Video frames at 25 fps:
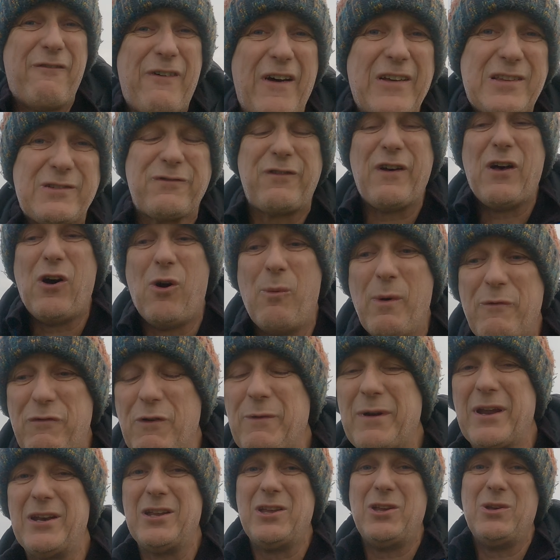fast film if
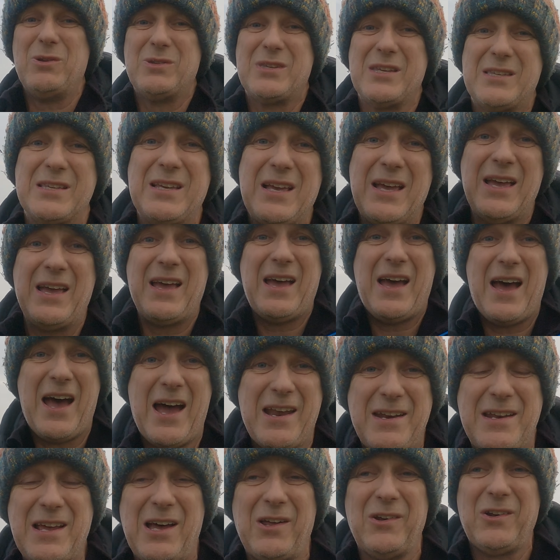I'm going to use this
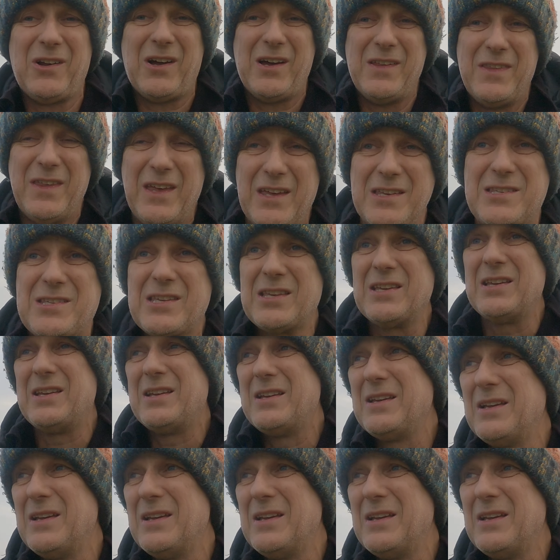handheld like this,